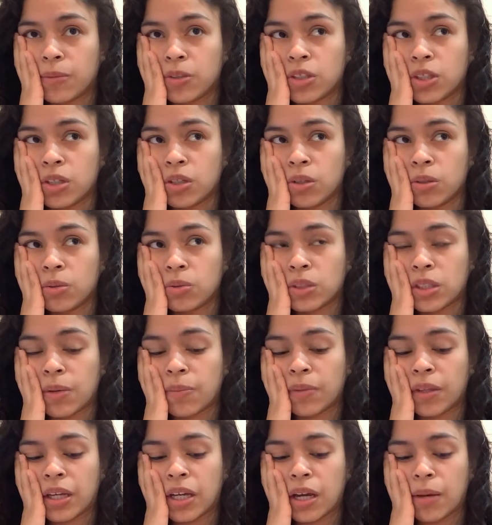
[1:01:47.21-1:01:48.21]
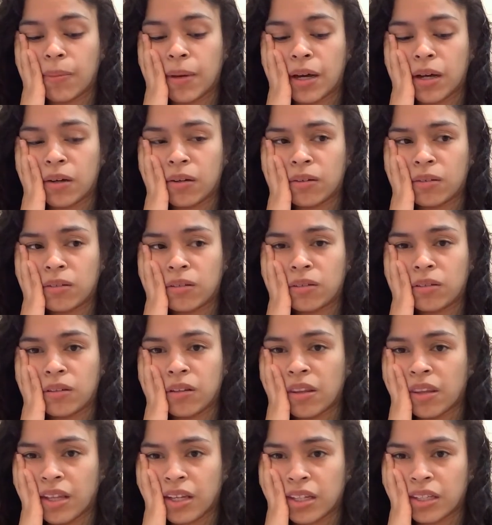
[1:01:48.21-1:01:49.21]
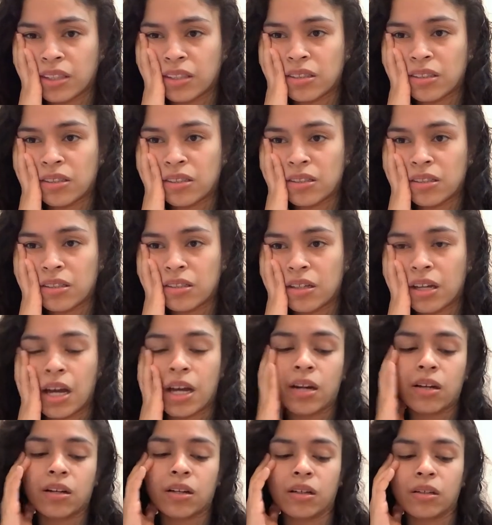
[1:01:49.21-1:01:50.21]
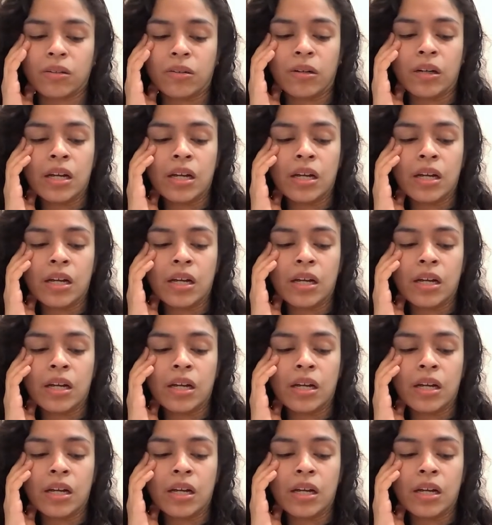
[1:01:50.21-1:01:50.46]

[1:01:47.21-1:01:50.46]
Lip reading: She knew something about this. I don't know.